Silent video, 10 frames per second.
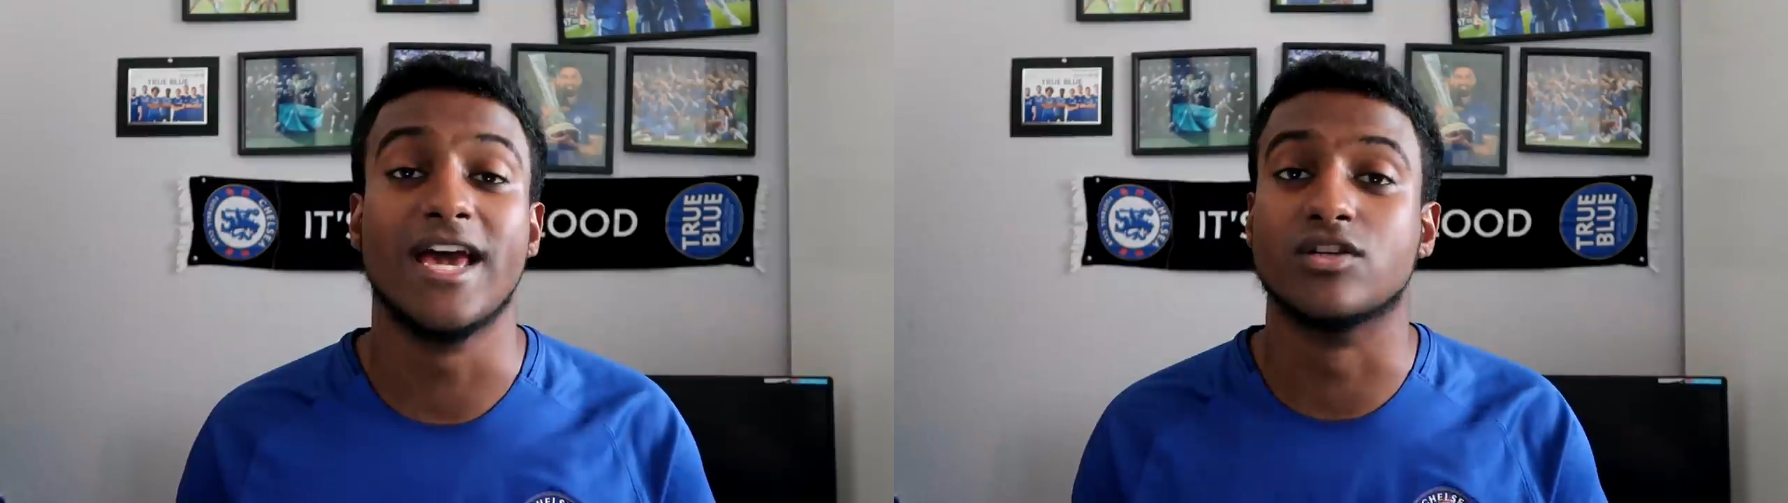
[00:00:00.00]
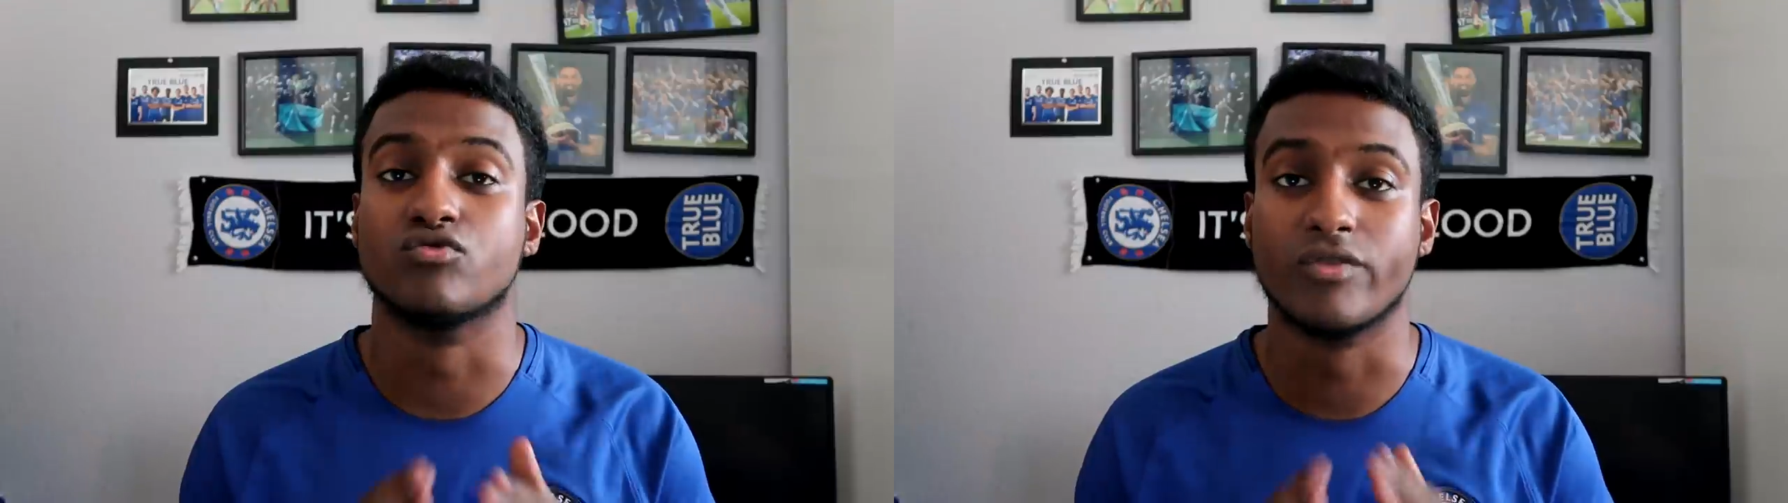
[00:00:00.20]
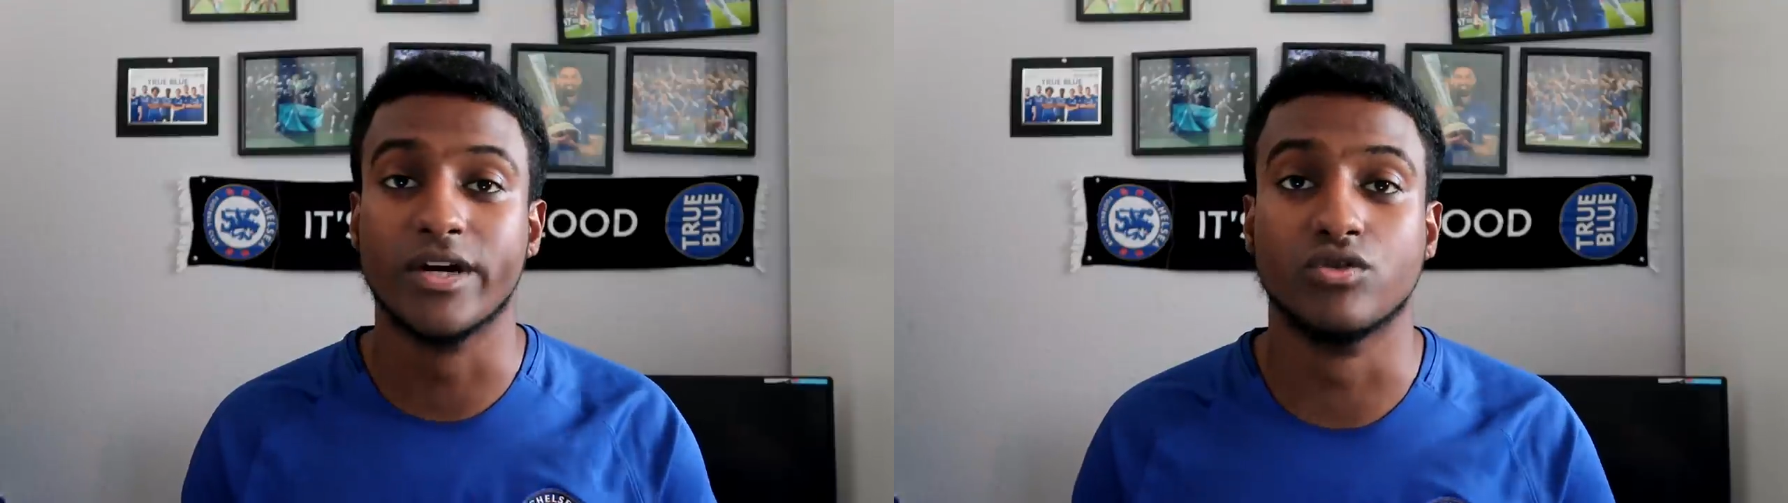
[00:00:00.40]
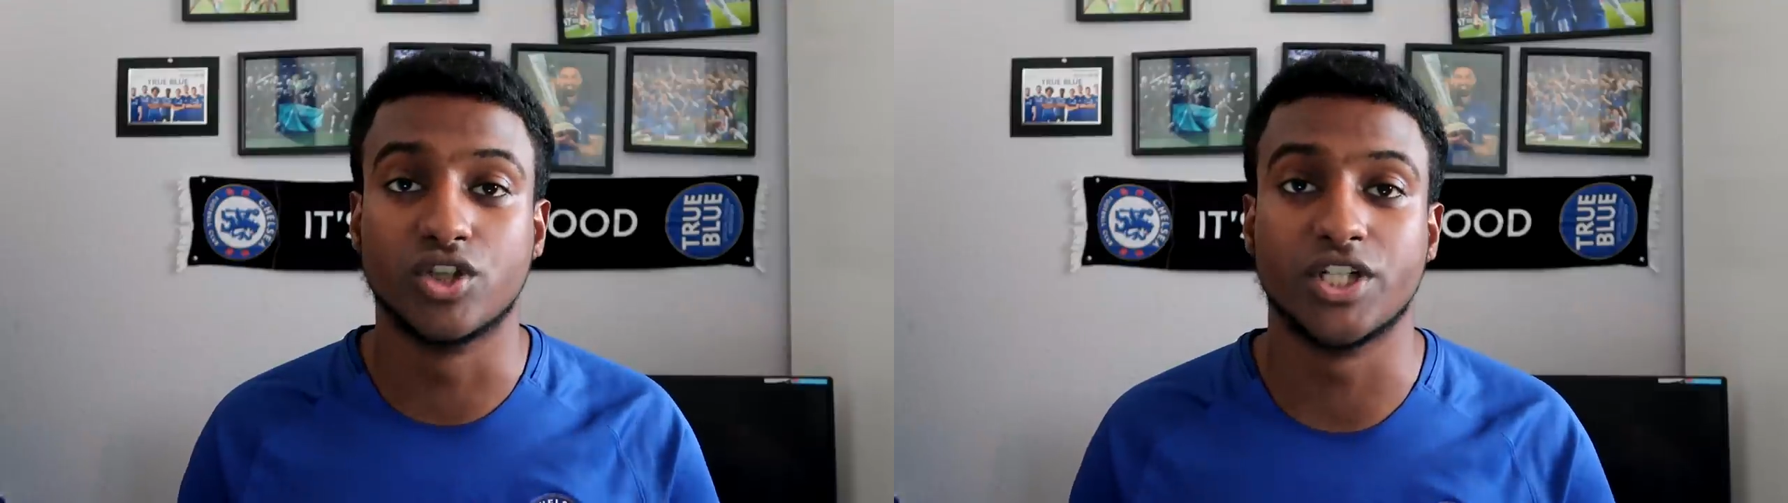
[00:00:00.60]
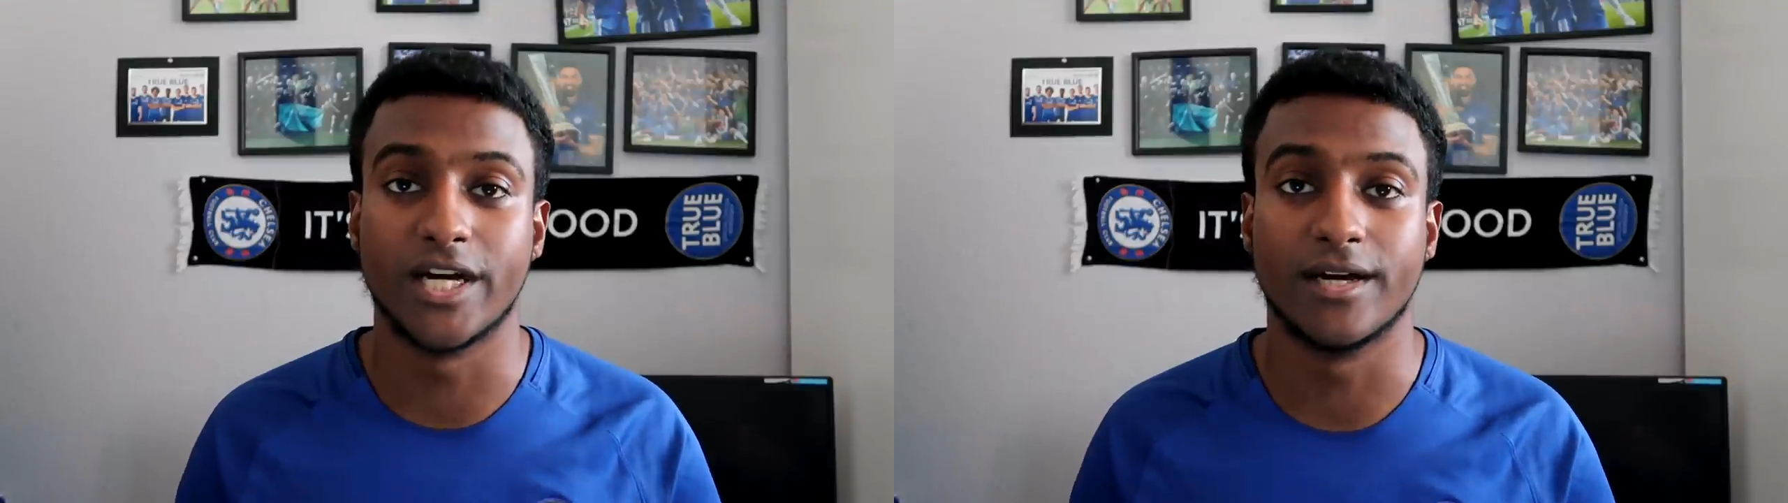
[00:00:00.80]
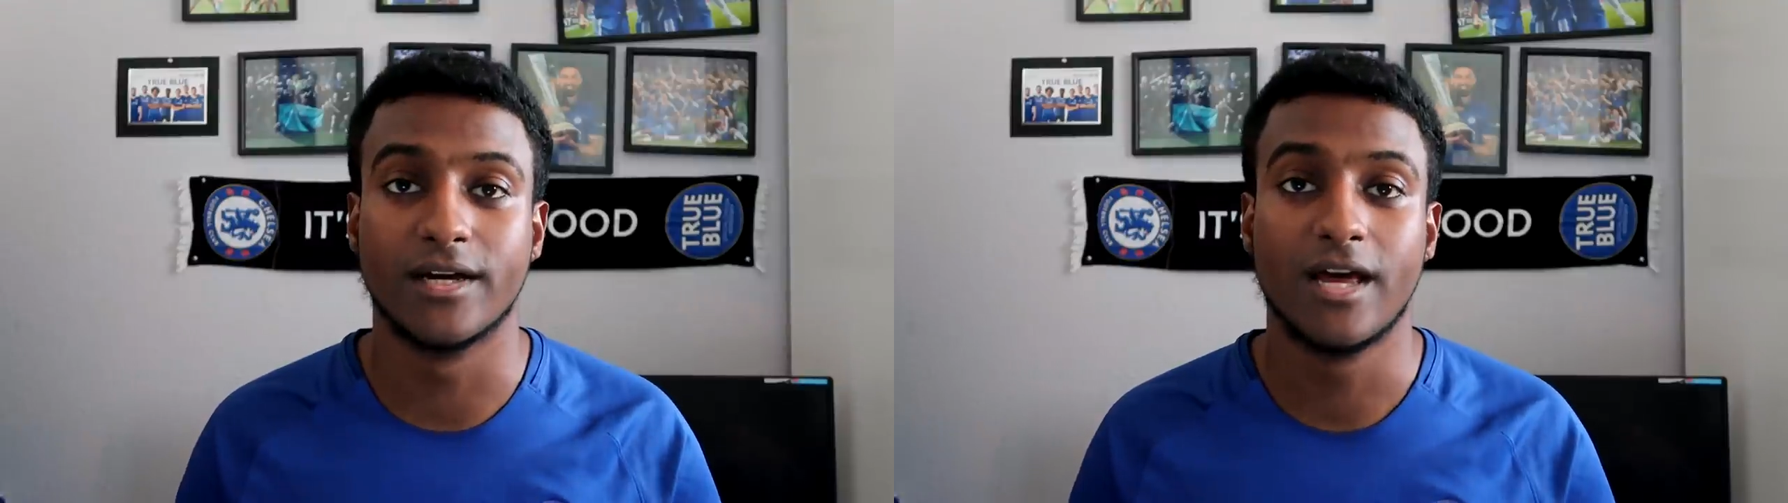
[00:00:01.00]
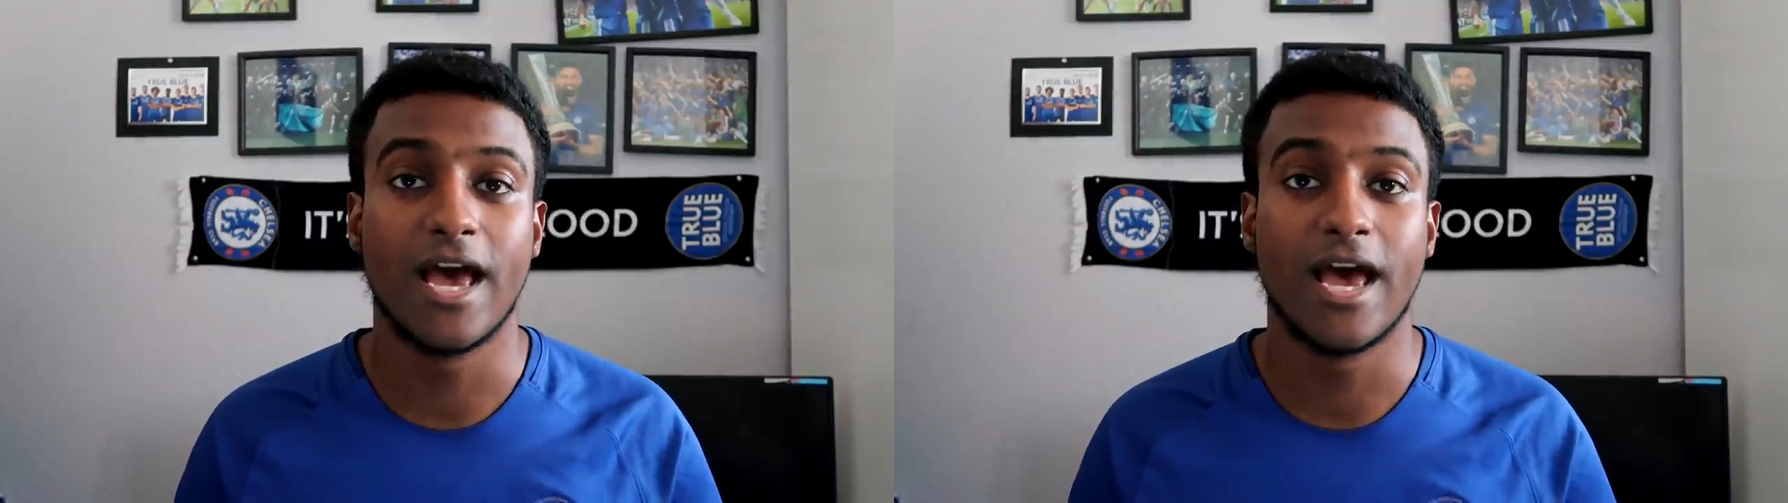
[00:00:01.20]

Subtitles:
it's real shit.